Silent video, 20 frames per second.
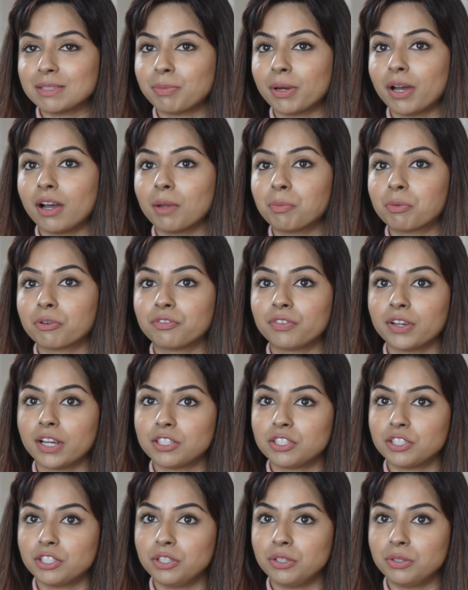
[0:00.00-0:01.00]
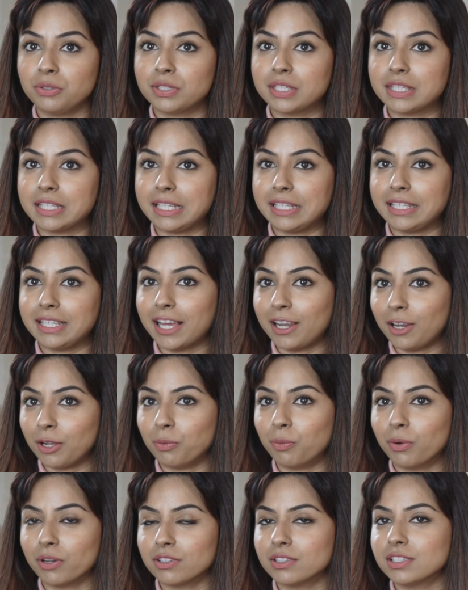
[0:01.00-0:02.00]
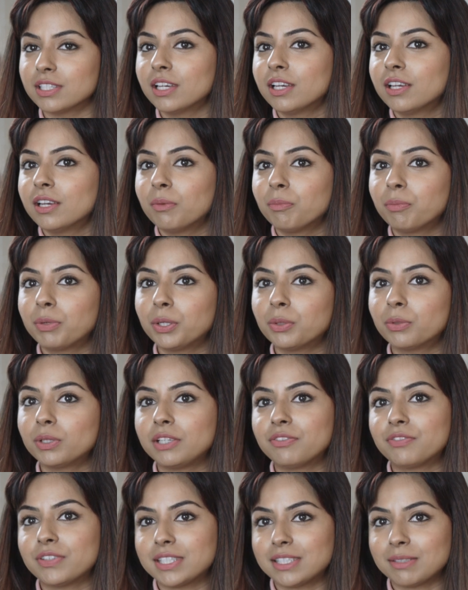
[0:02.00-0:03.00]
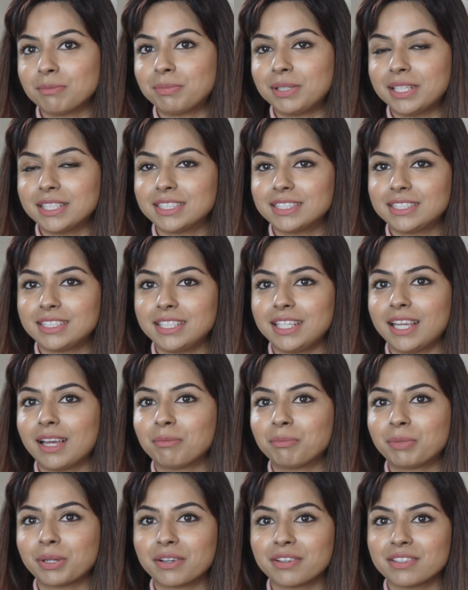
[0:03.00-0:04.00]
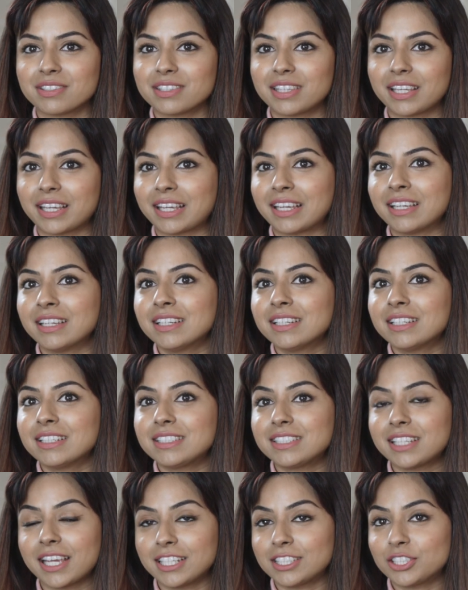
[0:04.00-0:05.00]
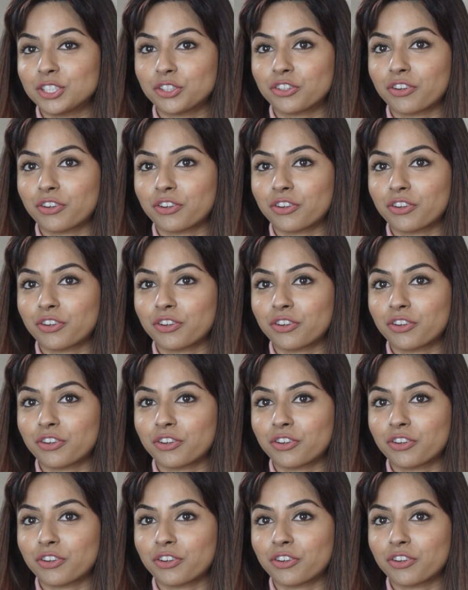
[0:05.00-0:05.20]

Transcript: but I prefer to use the yellow ones purely for simplicity and because they taste